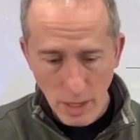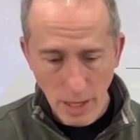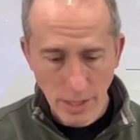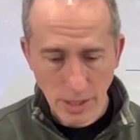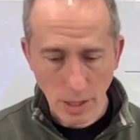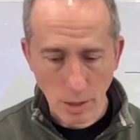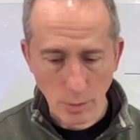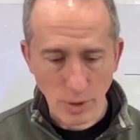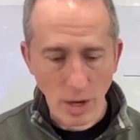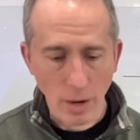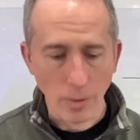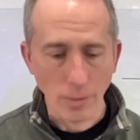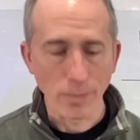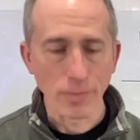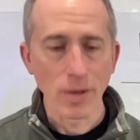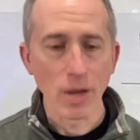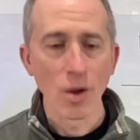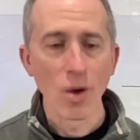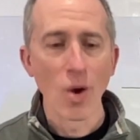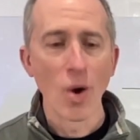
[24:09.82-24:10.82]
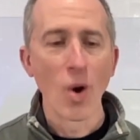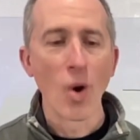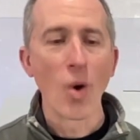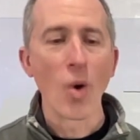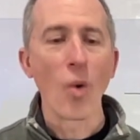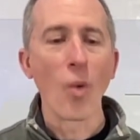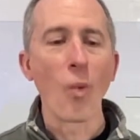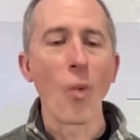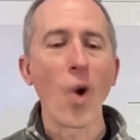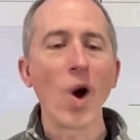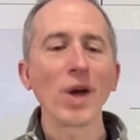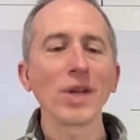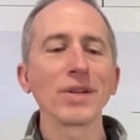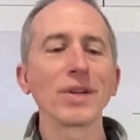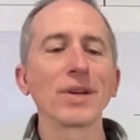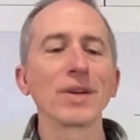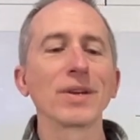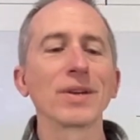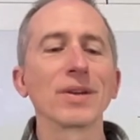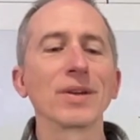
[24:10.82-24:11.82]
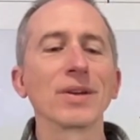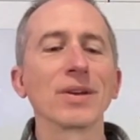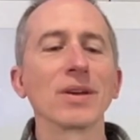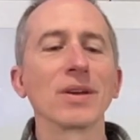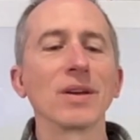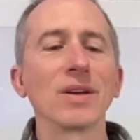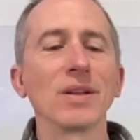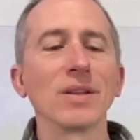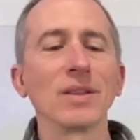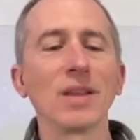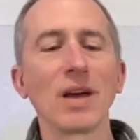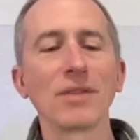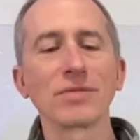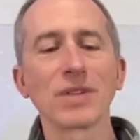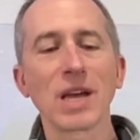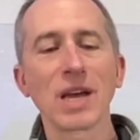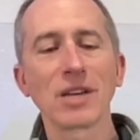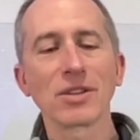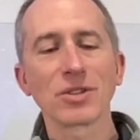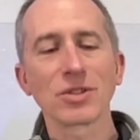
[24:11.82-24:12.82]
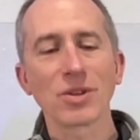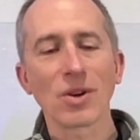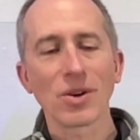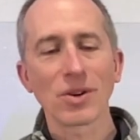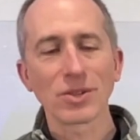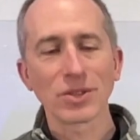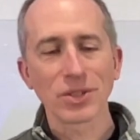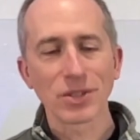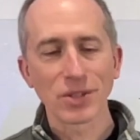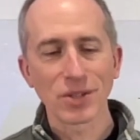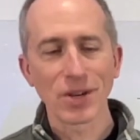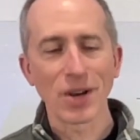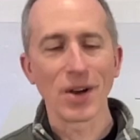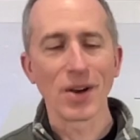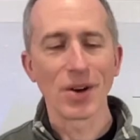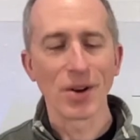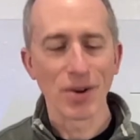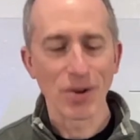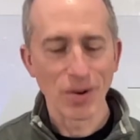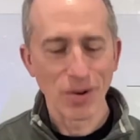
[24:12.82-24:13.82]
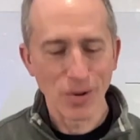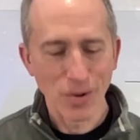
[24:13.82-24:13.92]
And here we go. 1, left hand starts, go.